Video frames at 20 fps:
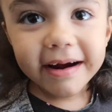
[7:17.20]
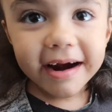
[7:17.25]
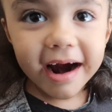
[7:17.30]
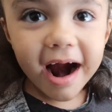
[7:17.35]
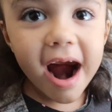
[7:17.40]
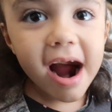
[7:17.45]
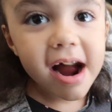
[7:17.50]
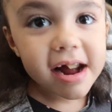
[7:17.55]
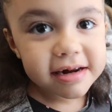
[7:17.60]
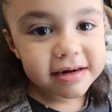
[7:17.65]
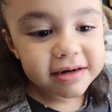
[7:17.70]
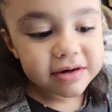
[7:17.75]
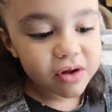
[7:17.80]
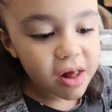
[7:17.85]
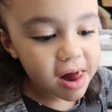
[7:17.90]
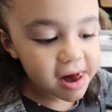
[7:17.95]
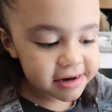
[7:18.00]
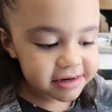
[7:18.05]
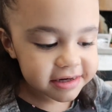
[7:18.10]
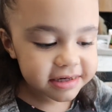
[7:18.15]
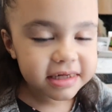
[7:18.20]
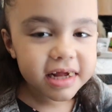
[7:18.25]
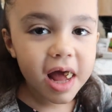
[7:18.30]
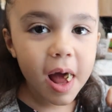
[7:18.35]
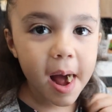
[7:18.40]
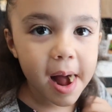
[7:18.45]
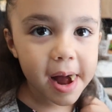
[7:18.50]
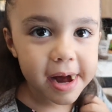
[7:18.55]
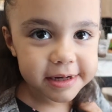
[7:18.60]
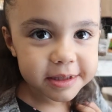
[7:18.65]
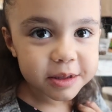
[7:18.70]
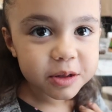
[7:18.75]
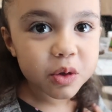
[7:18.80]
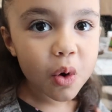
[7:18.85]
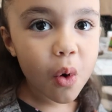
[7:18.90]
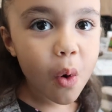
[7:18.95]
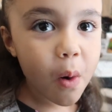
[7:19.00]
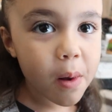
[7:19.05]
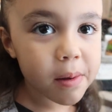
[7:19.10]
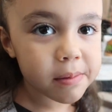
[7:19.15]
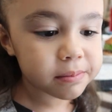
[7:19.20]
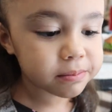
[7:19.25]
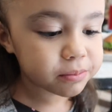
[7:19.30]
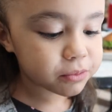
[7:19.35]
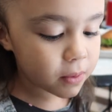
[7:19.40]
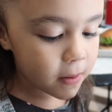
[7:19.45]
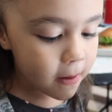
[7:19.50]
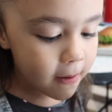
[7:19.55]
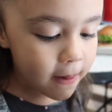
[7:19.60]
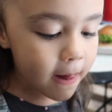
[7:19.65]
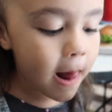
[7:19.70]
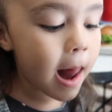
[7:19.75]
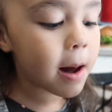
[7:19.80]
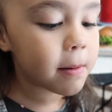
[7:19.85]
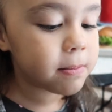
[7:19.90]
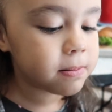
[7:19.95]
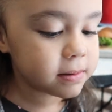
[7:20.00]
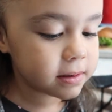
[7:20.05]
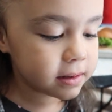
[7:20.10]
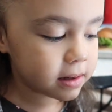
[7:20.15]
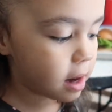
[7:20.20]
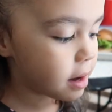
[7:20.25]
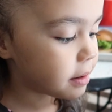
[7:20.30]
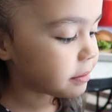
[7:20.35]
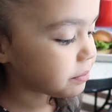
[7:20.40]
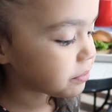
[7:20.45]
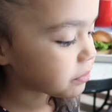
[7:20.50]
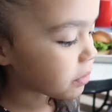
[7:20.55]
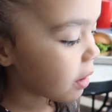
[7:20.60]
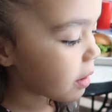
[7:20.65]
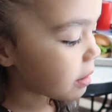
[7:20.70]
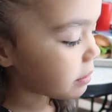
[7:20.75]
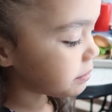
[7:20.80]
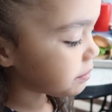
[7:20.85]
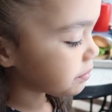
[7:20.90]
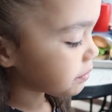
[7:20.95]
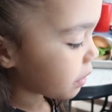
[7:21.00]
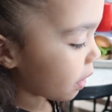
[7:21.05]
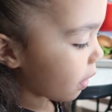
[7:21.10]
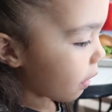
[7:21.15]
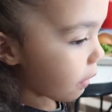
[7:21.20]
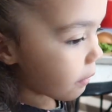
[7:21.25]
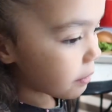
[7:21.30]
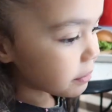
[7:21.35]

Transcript: do you want some chips? Yes, please. Eat your smoothie bowl There, It looks really good.